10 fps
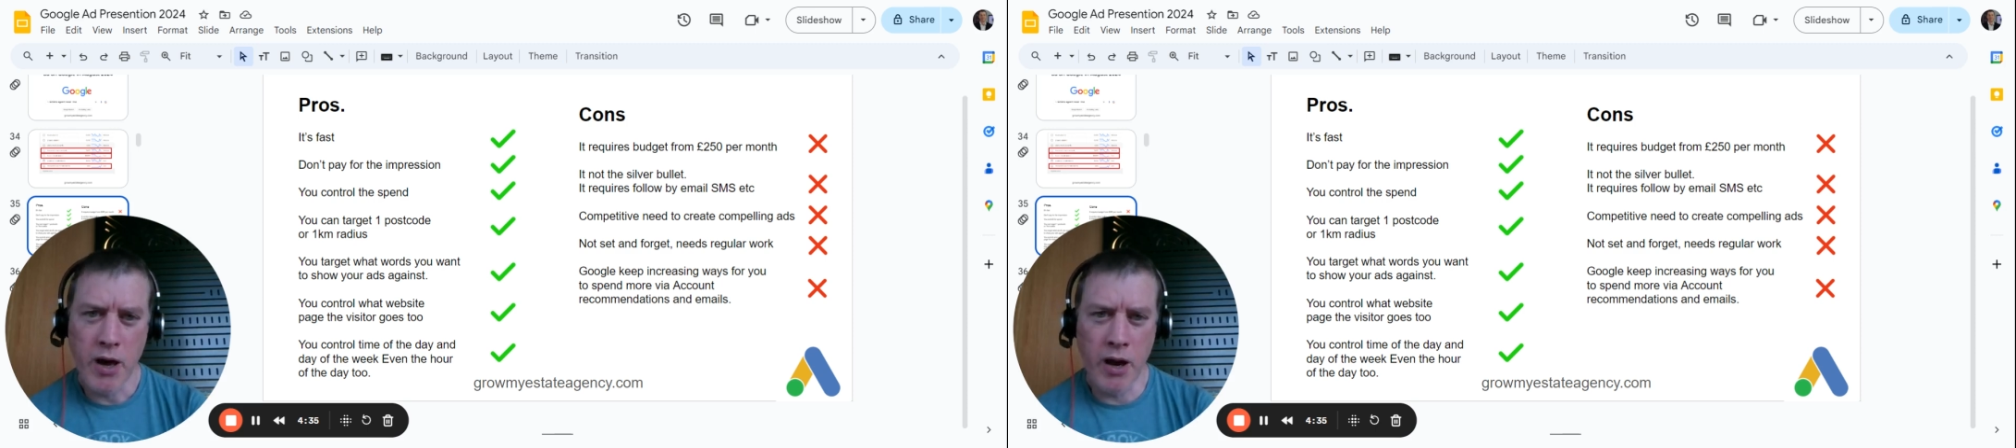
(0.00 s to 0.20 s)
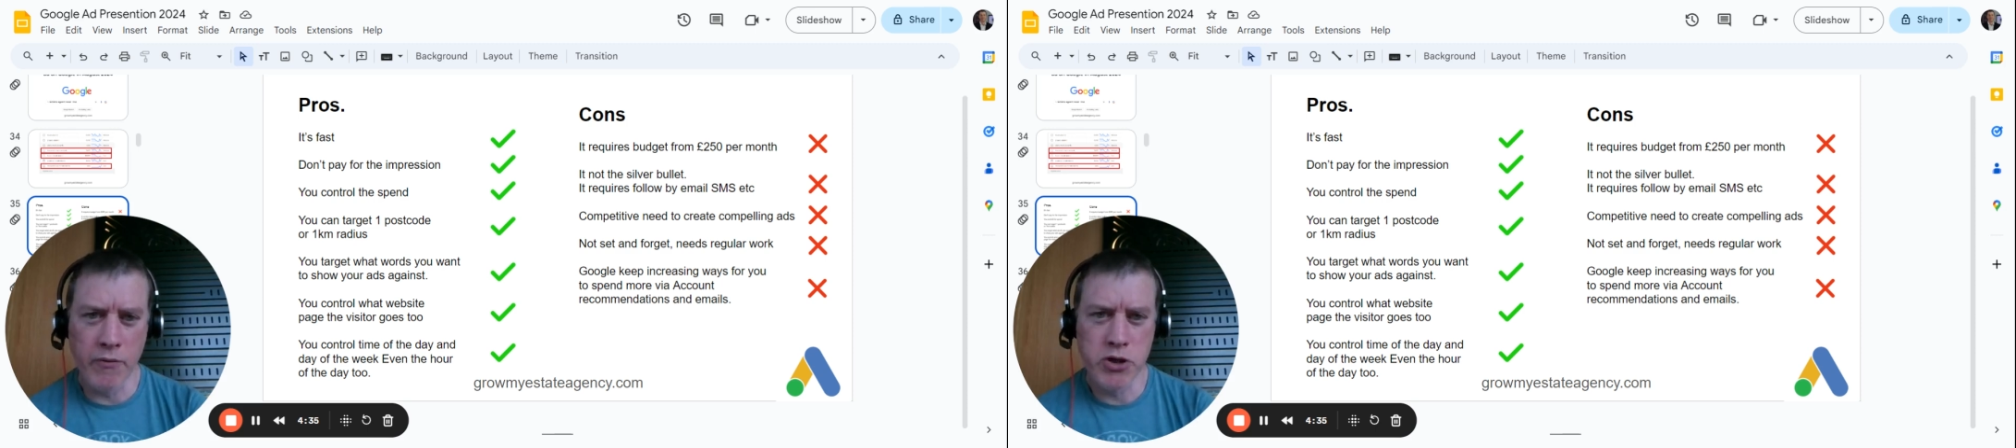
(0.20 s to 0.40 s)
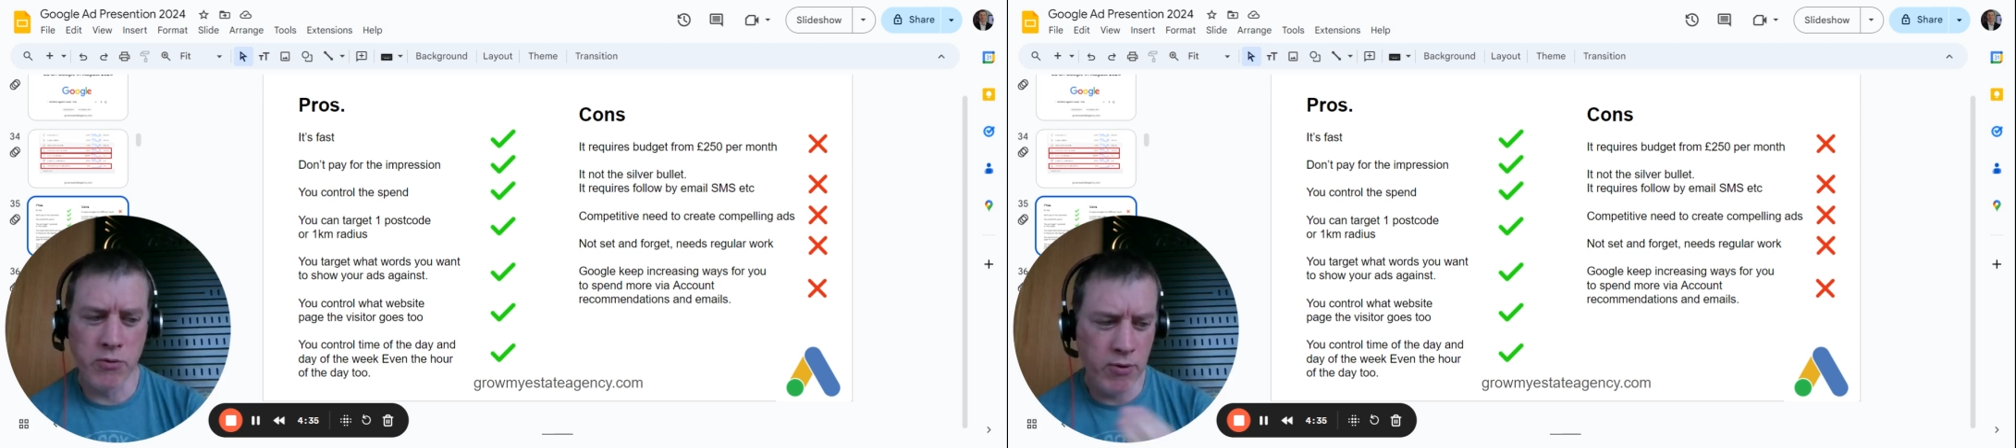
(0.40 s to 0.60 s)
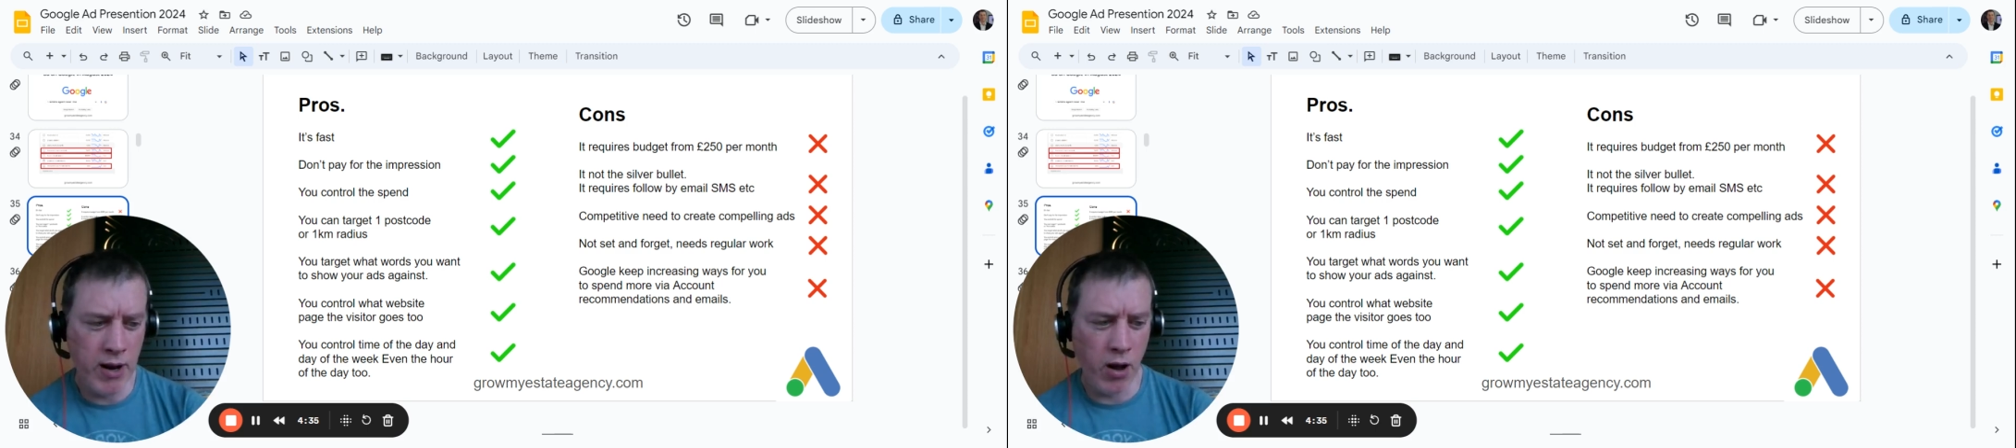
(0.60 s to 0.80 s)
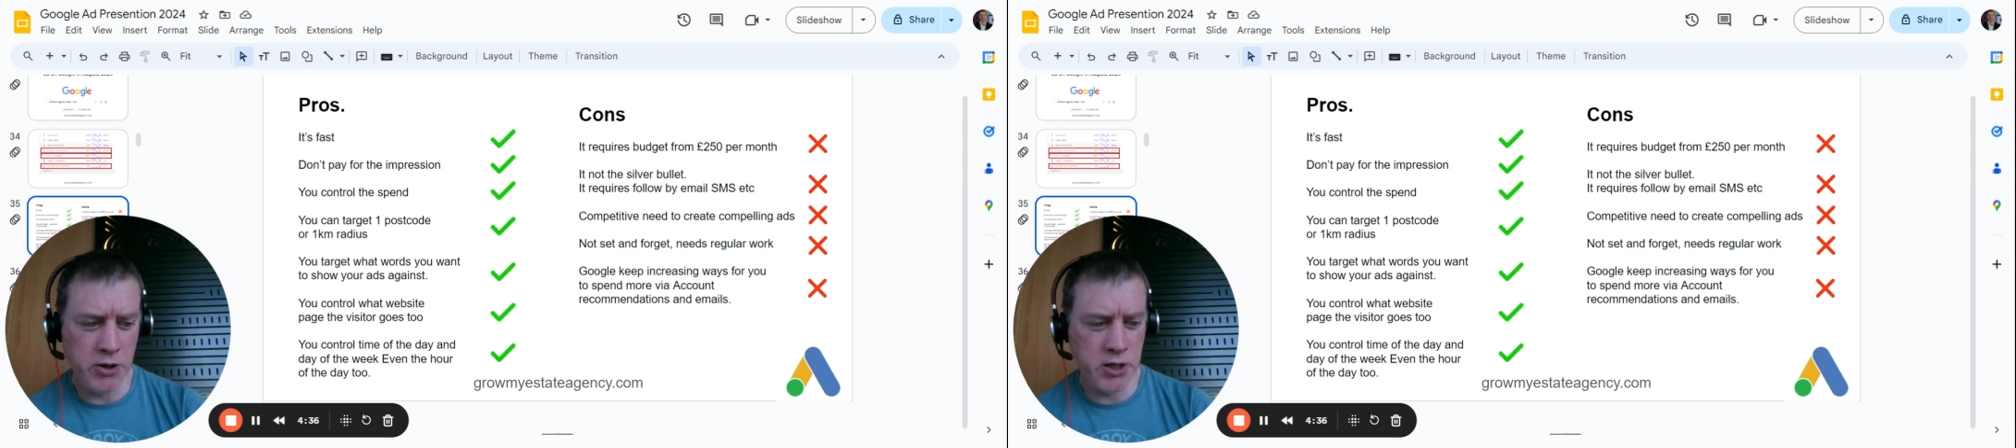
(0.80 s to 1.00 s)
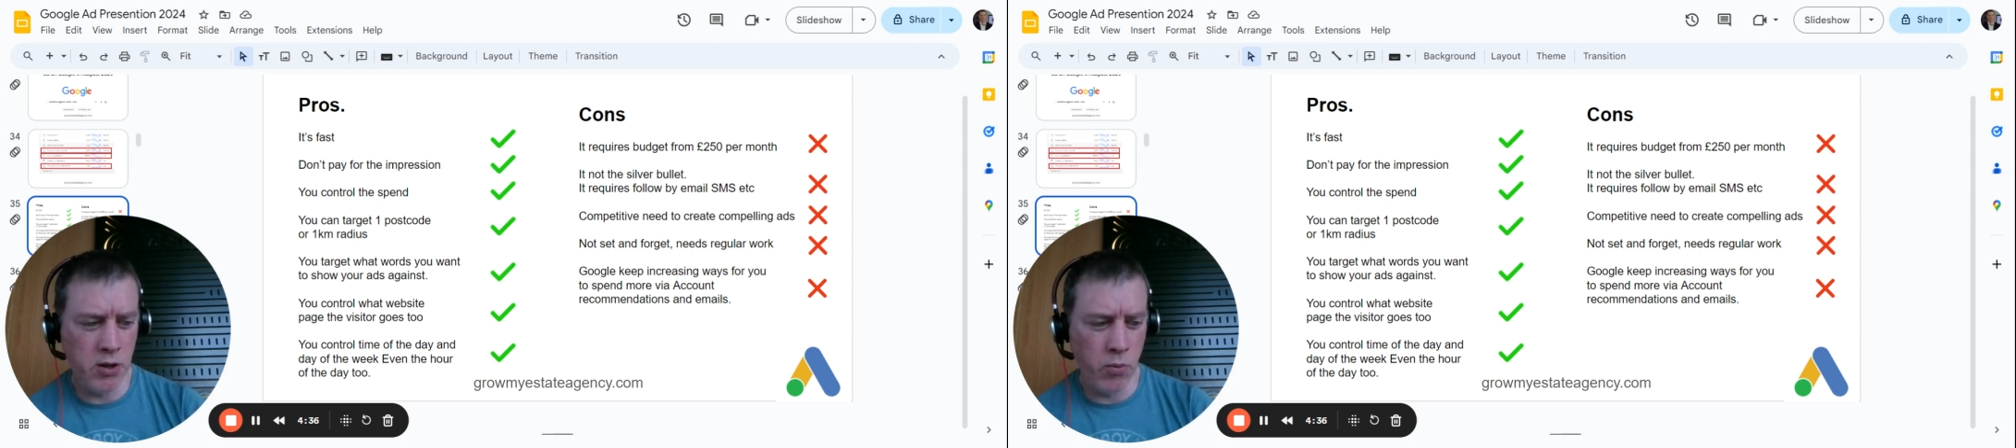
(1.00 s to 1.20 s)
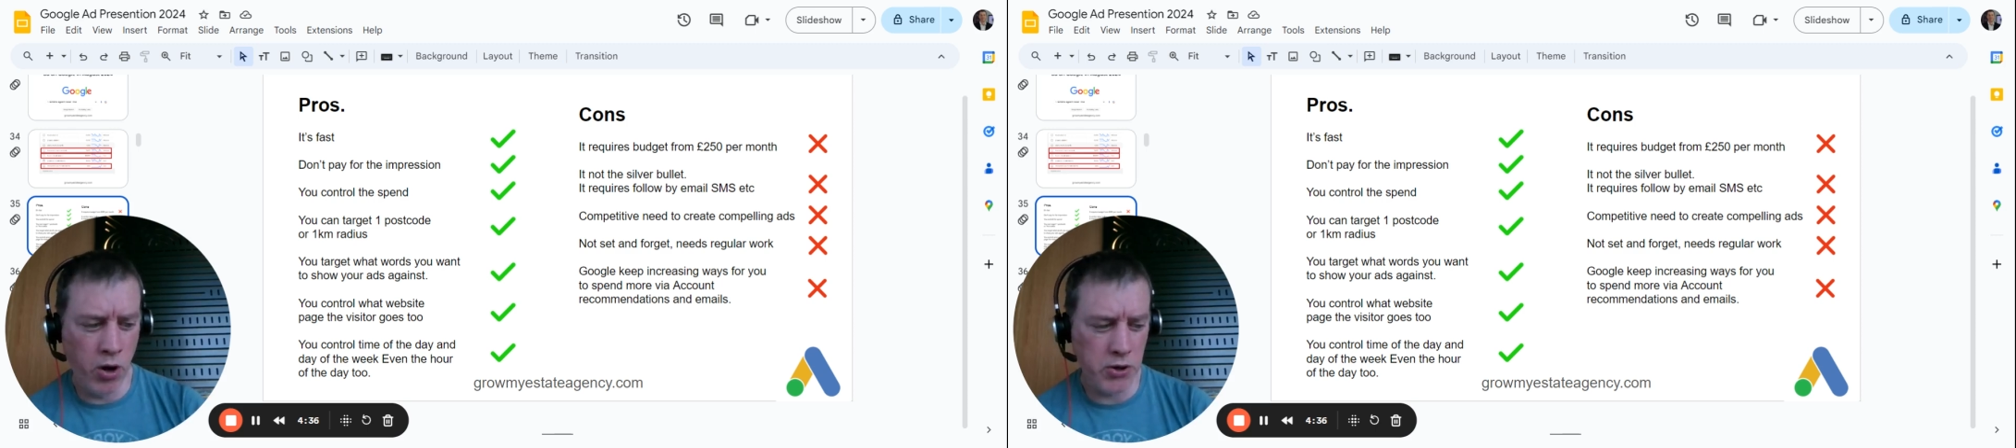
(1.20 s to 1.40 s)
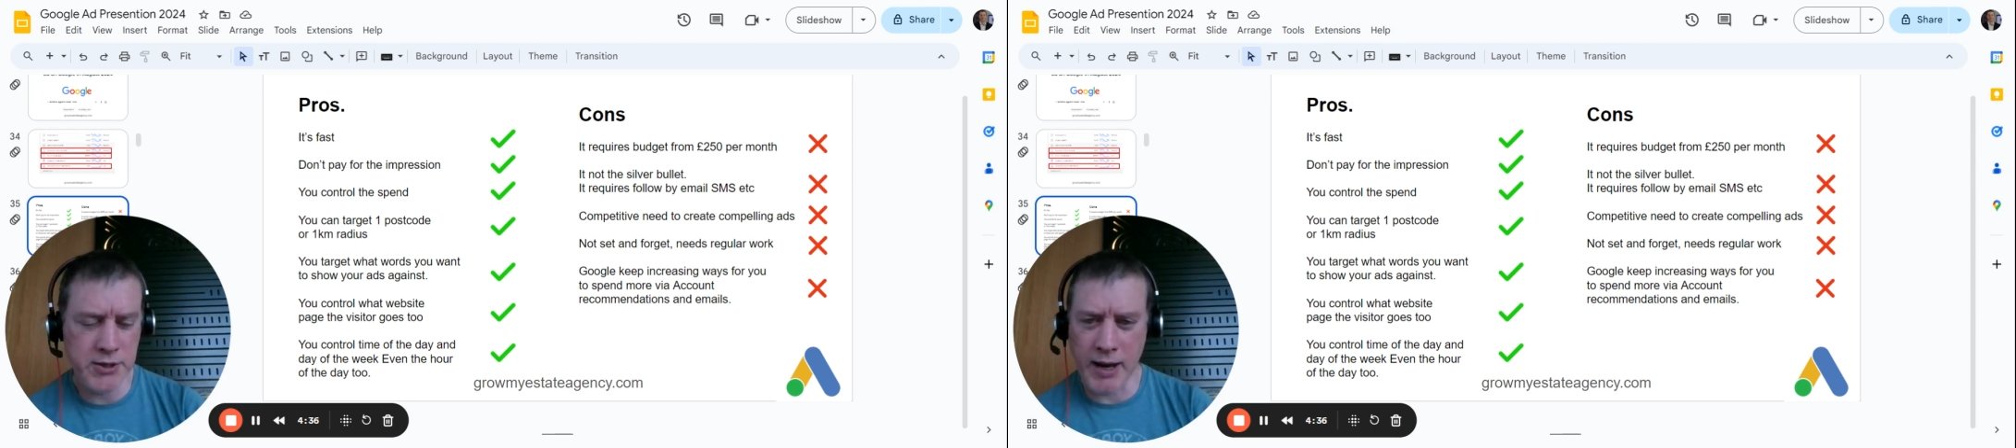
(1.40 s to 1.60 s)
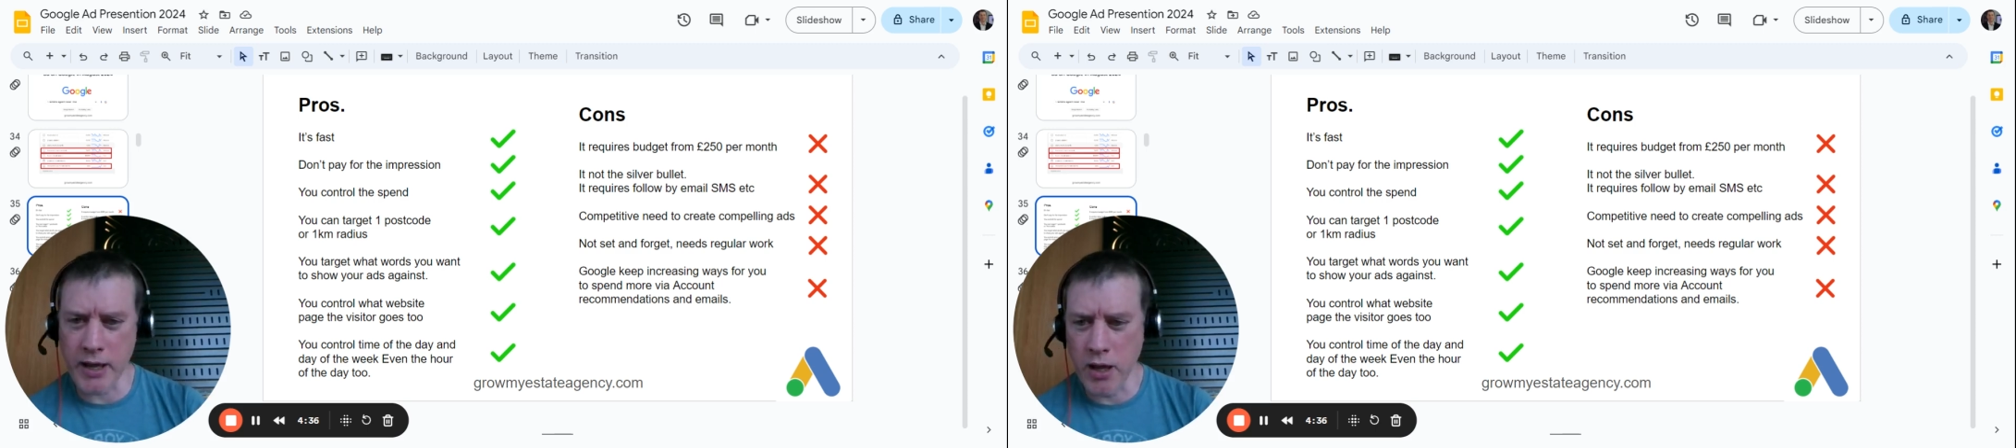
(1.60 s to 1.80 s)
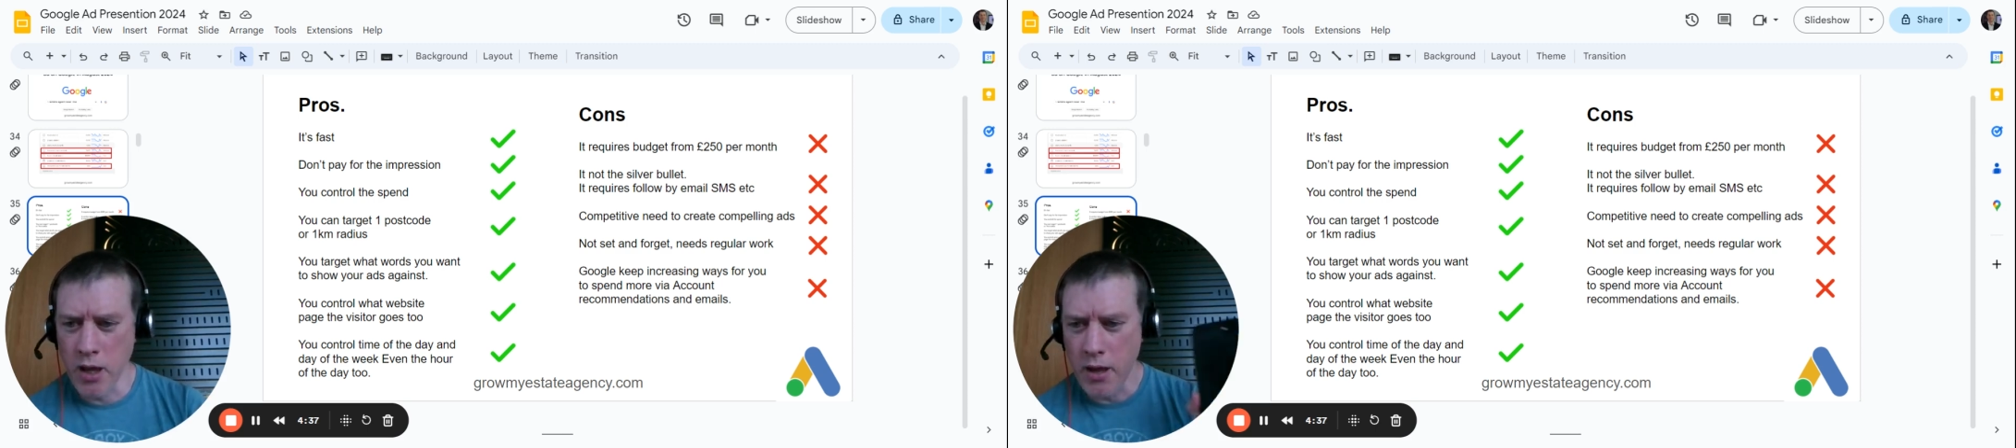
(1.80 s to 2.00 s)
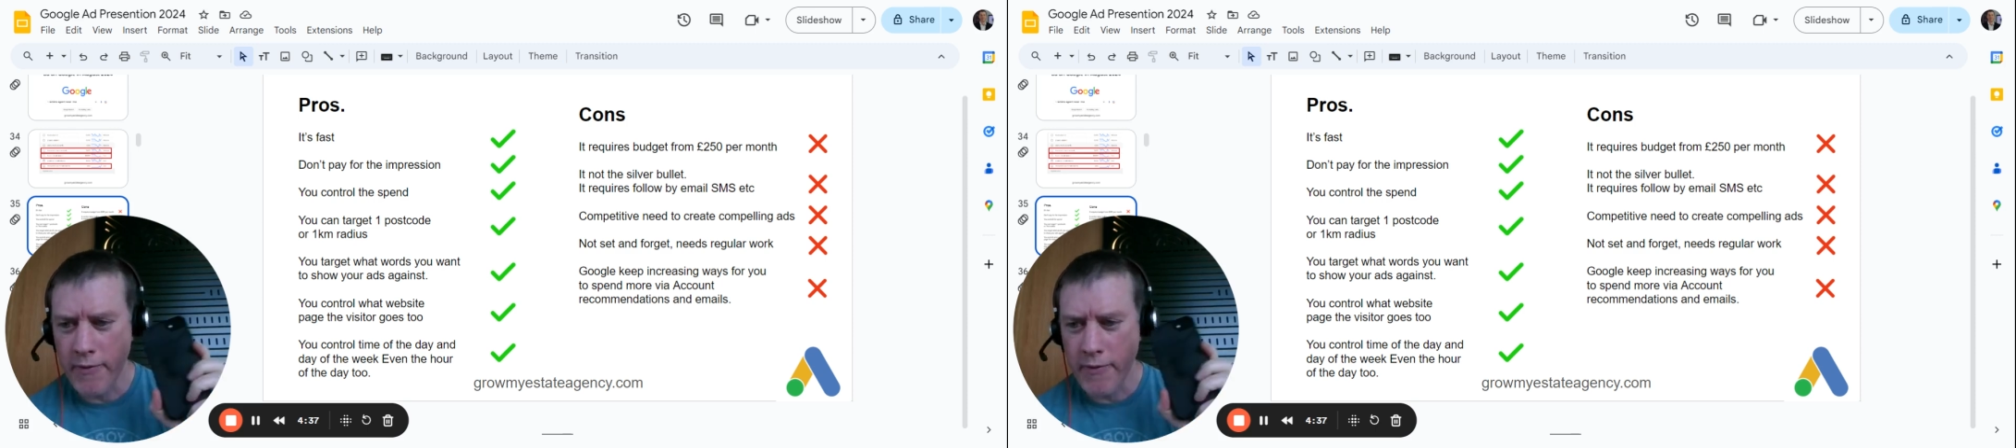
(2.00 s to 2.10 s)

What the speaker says: and obviously realizing that we're not selling